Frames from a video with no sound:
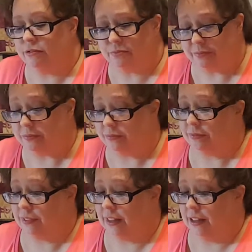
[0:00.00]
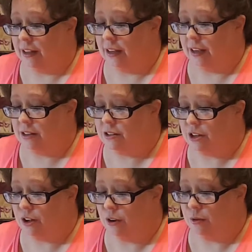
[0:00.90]
And
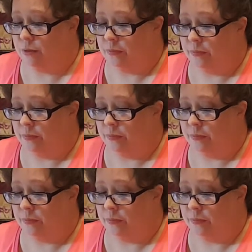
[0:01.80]
so